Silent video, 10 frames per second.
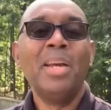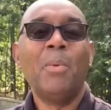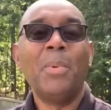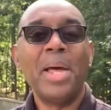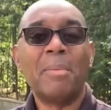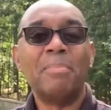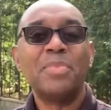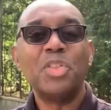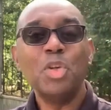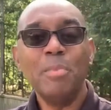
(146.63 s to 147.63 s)
Well,
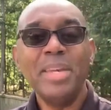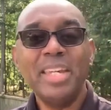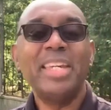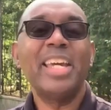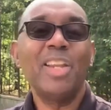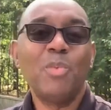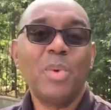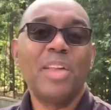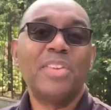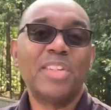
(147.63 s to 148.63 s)
to begin
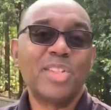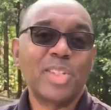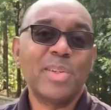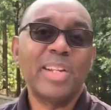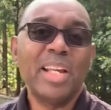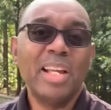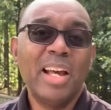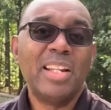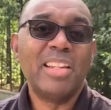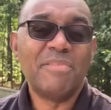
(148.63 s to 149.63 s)
with, concerning
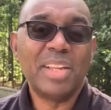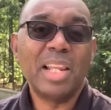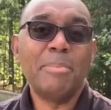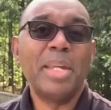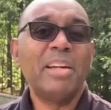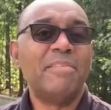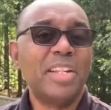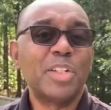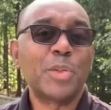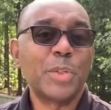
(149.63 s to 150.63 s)
developing a
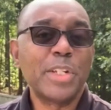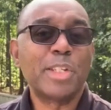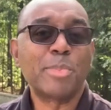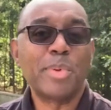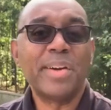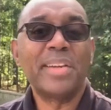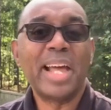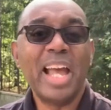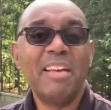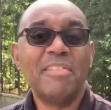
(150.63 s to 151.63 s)
victorious prayer
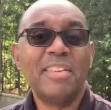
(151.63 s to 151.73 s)
life,